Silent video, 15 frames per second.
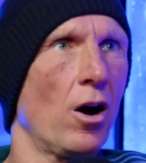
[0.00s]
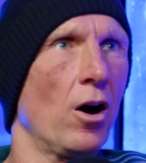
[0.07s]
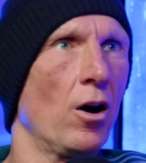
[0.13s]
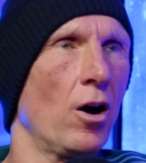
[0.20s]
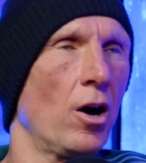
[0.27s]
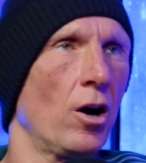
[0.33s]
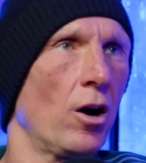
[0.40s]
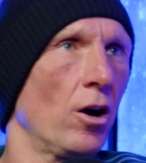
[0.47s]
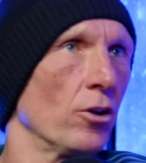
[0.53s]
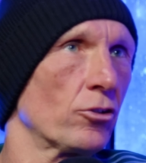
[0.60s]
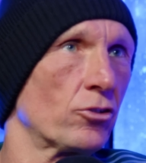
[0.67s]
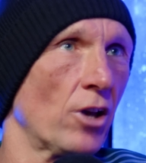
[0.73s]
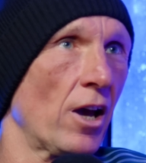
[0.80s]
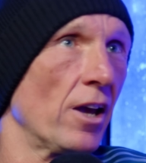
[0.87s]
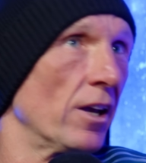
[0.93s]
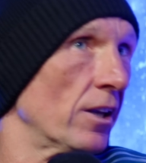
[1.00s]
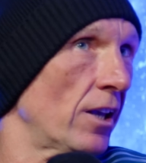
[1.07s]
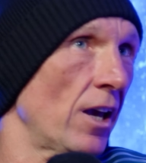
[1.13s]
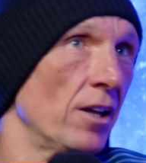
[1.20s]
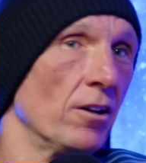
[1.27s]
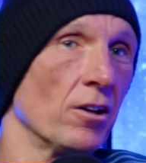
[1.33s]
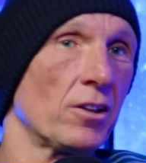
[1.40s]
I, I, I, say it
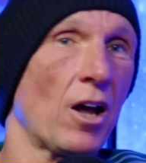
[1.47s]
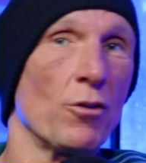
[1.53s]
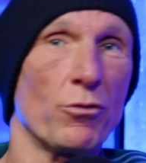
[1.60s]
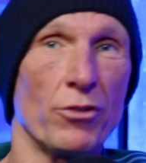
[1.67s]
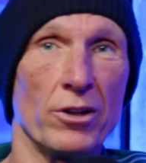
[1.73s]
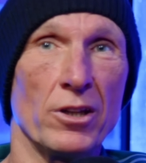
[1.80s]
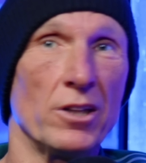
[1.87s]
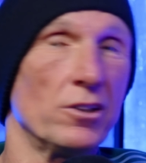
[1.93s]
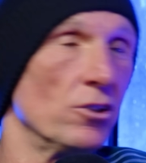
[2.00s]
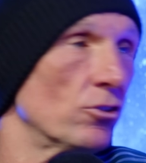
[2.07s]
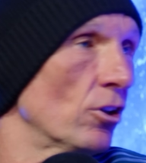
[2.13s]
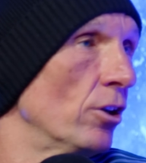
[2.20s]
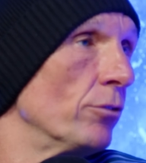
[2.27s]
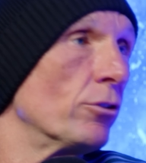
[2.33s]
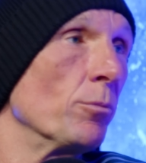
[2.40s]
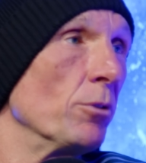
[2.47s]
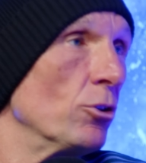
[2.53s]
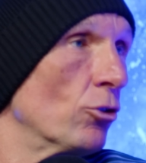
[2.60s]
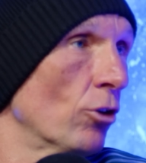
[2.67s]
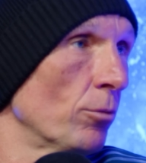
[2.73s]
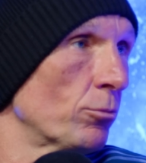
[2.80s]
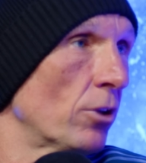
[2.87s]
again. I don't think he deserved to be
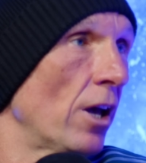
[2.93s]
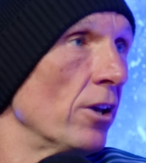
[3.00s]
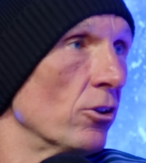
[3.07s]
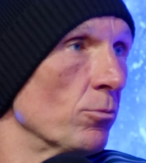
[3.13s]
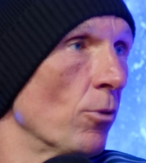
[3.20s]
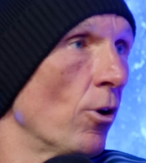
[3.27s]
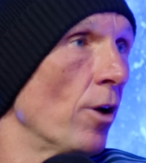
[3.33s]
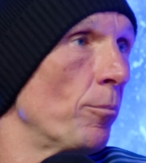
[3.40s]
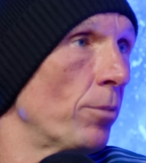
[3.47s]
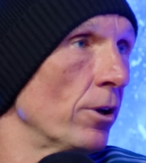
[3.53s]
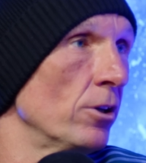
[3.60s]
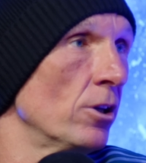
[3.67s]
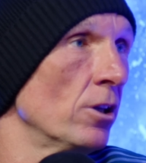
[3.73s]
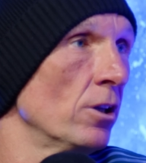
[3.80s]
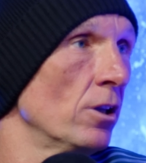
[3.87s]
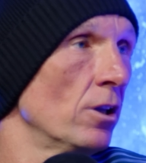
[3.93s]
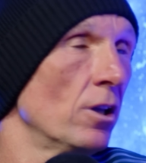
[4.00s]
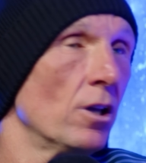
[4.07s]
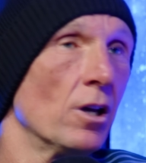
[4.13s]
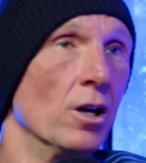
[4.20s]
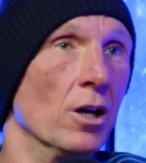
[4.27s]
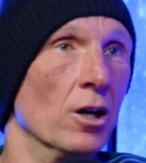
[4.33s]
dropped. That is my opinion.
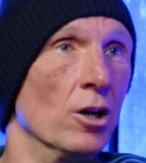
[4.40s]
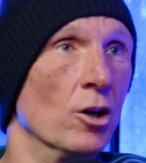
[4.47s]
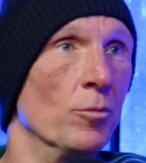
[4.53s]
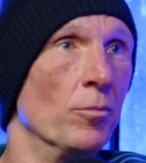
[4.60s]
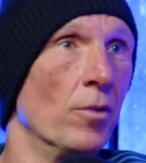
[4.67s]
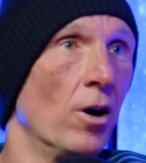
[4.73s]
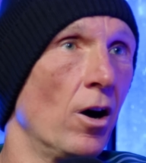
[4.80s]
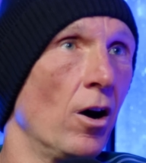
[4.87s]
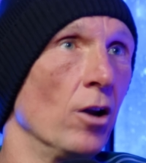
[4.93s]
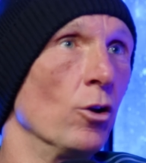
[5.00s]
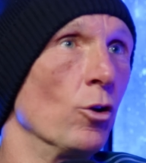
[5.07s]
Um, I